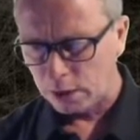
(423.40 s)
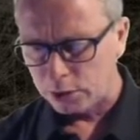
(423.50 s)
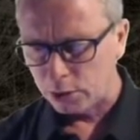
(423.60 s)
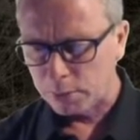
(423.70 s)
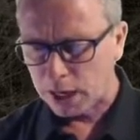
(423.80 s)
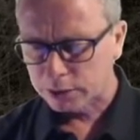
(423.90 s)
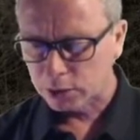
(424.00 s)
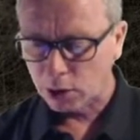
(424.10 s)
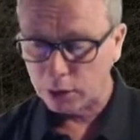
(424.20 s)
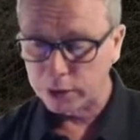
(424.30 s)
You're
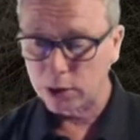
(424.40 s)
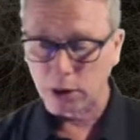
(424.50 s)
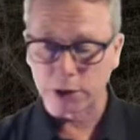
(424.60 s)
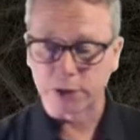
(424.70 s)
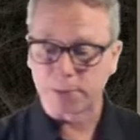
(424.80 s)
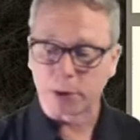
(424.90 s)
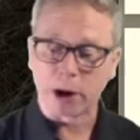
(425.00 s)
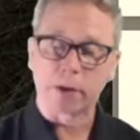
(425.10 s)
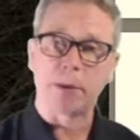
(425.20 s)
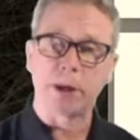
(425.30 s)
marked on the knowledge of
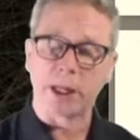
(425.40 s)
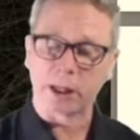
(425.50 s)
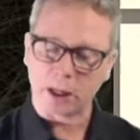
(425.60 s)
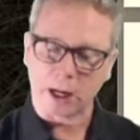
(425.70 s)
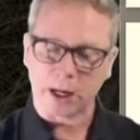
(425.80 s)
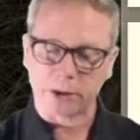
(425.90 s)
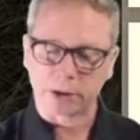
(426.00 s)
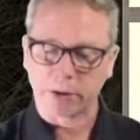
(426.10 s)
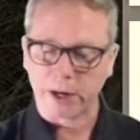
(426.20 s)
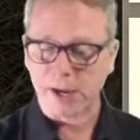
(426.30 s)
programming,
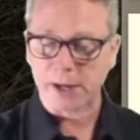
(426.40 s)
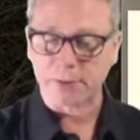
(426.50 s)
the creative